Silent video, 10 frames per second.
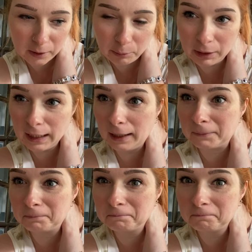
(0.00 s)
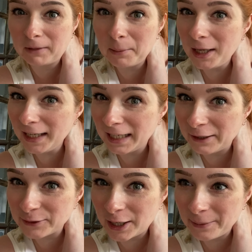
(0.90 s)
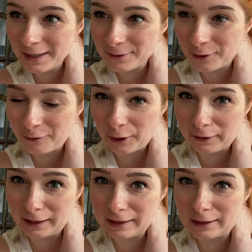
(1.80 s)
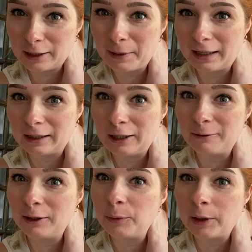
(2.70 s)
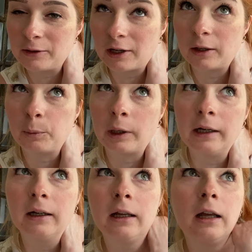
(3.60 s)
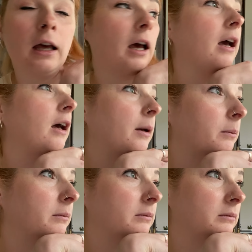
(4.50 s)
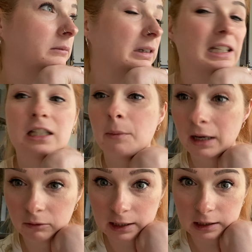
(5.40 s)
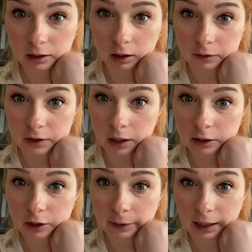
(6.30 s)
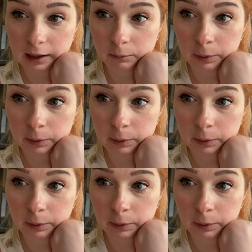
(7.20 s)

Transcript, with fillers: but yeah, I'm liking how it's coming out so far. I think that's going to make a cute little postcard print. Um, and that's the main reason that I've started doing it